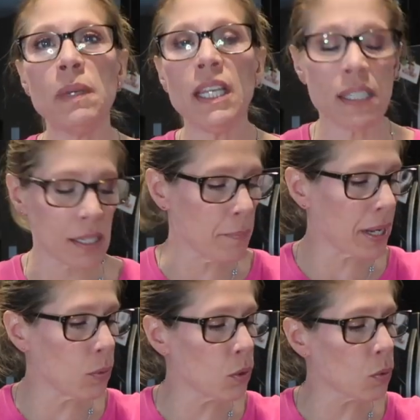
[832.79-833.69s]
me
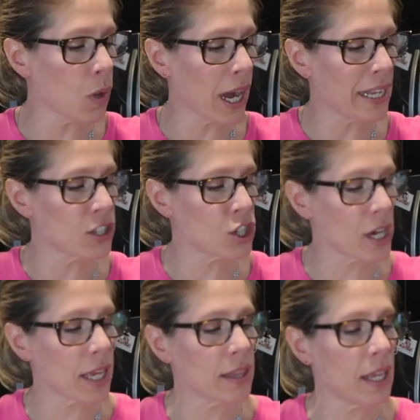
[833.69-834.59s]
somebody will watch
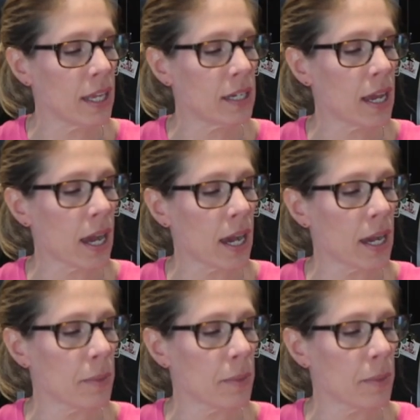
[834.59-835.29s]
and then